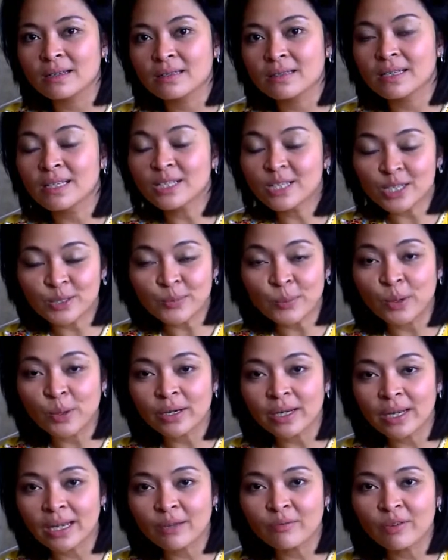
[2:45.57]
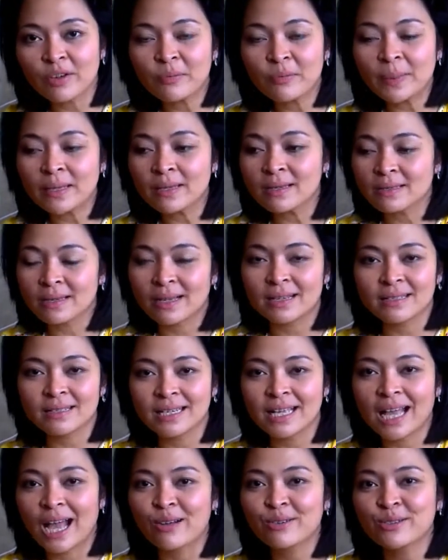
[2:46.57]
Since this morning, we've been
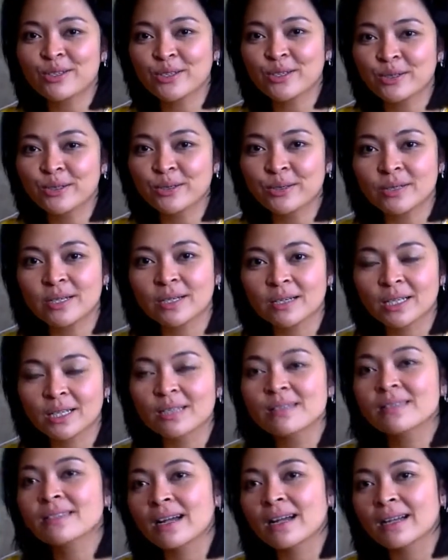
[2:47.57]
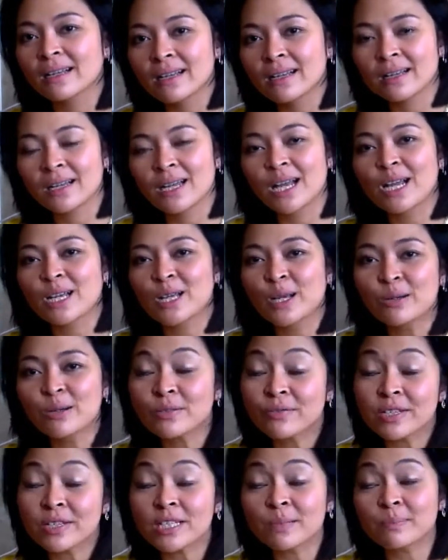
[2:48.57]
discussing how to conduct a
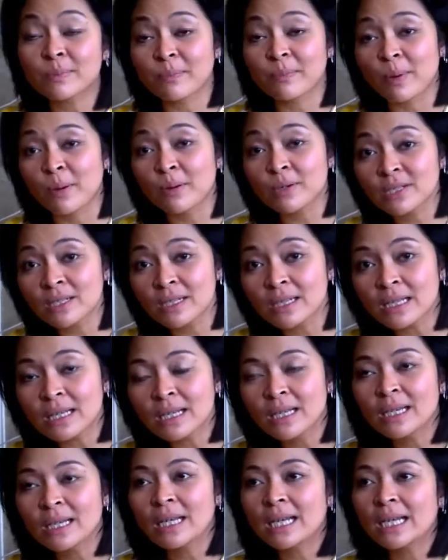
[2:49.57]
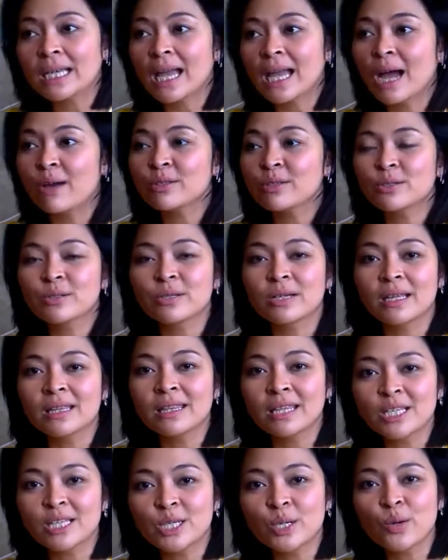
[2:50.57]
good research proposal and how to
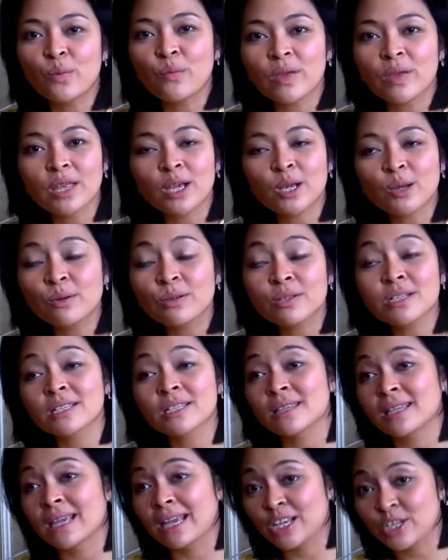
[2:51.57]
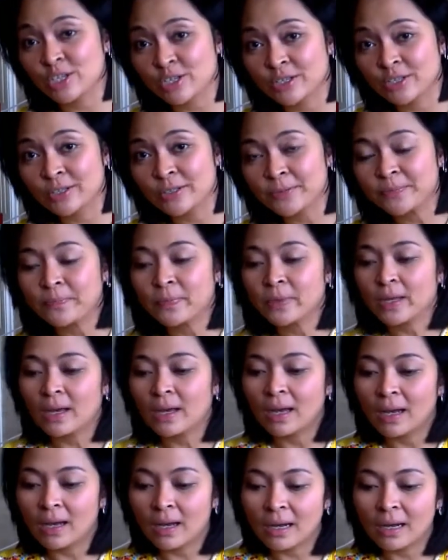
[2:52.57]
continue with a good dissertation.
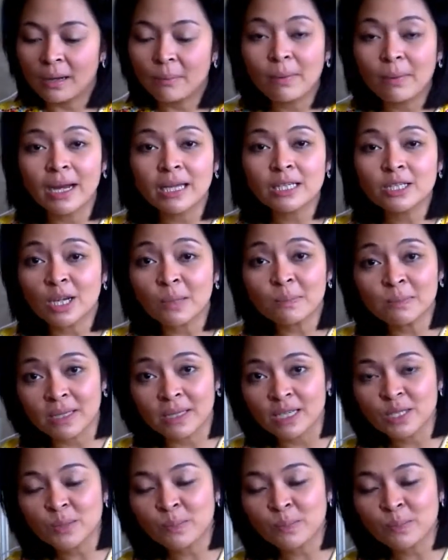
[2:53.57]
My top